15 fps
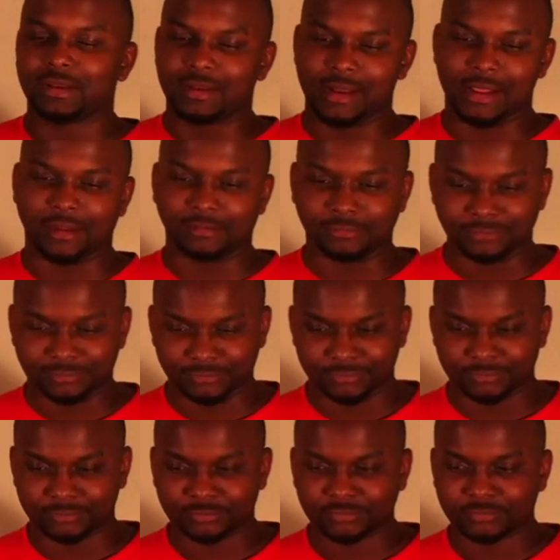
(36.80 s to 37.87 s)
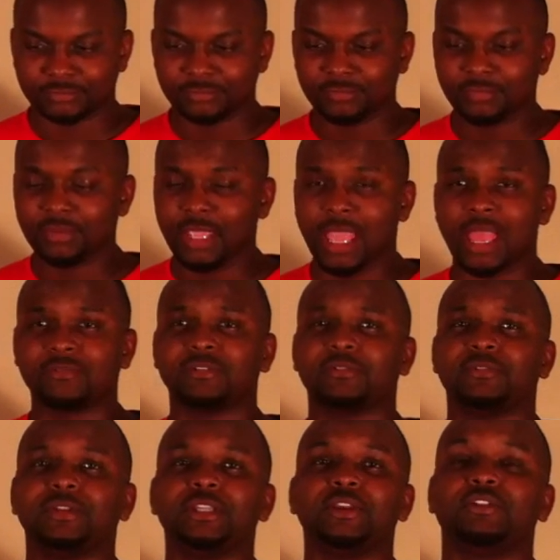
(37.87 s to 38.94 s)
Now, I have
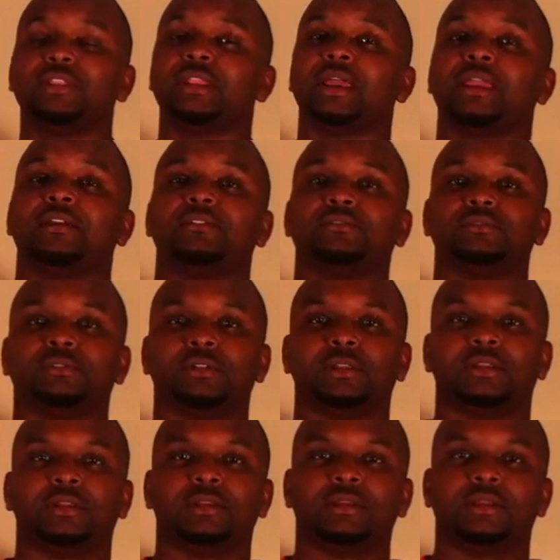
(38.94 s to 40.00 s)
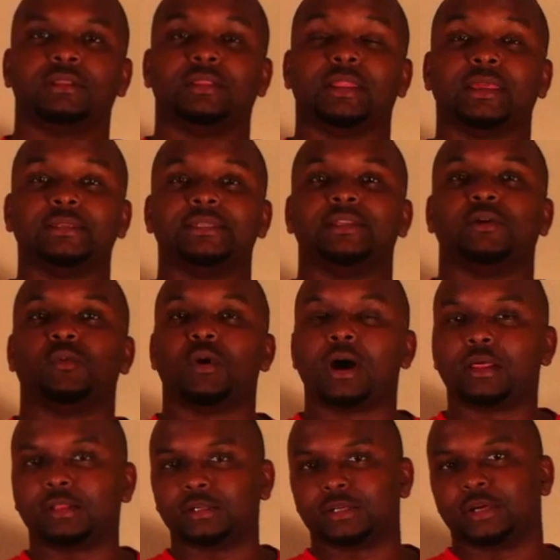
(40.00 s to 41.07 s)
a video that I did a
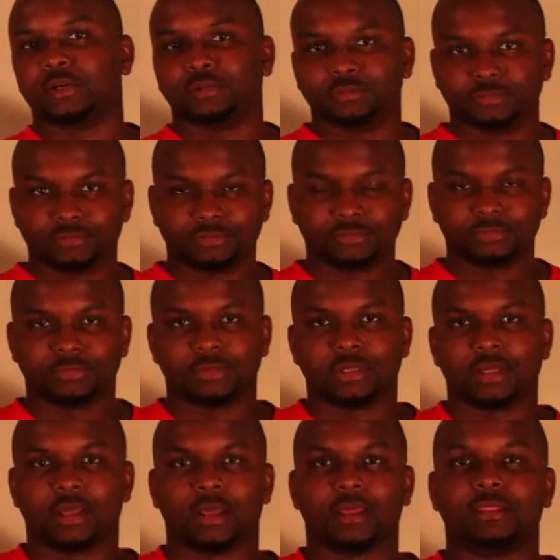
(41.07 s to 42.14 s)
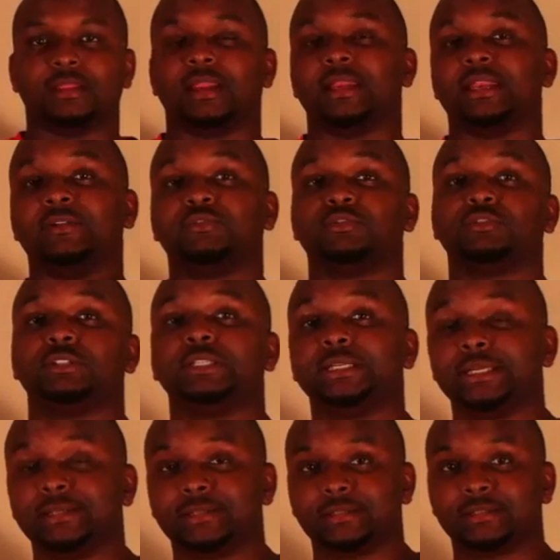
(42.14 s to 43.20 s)
while ago that I never
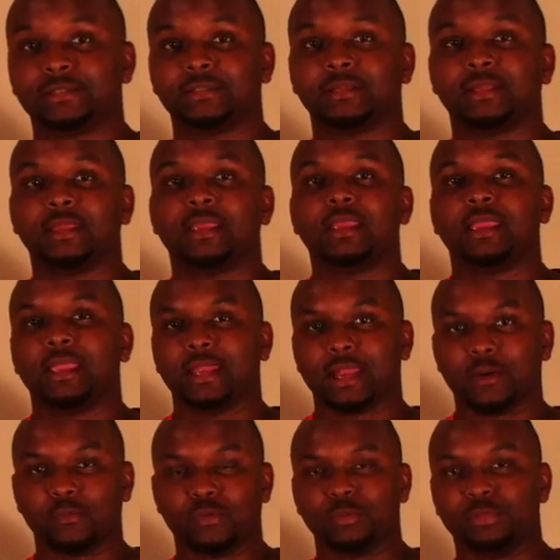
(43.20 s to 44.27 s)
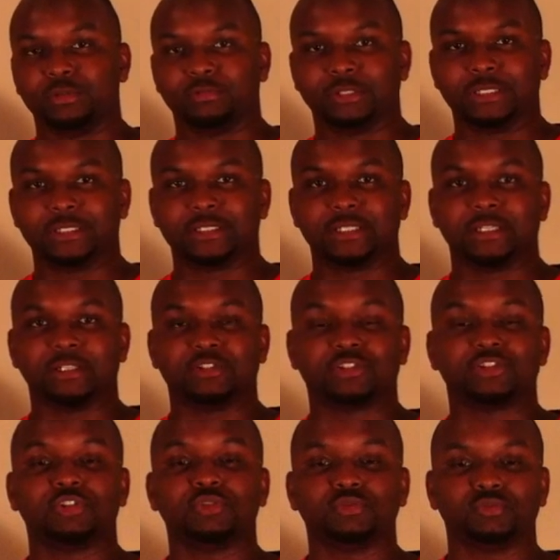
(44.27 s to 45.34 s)
released, and I will be releasing it
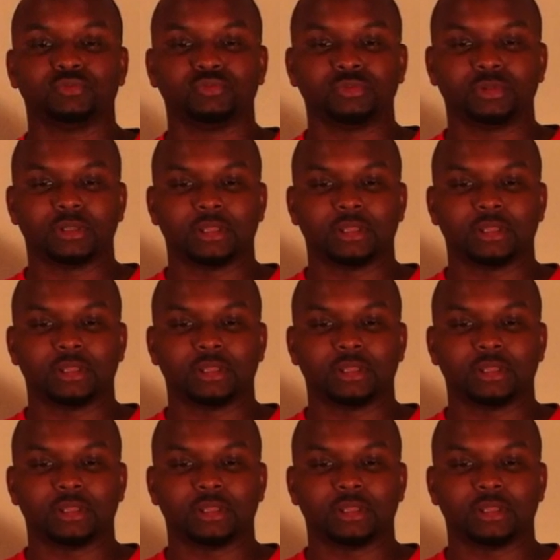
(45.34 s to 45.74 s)
soon.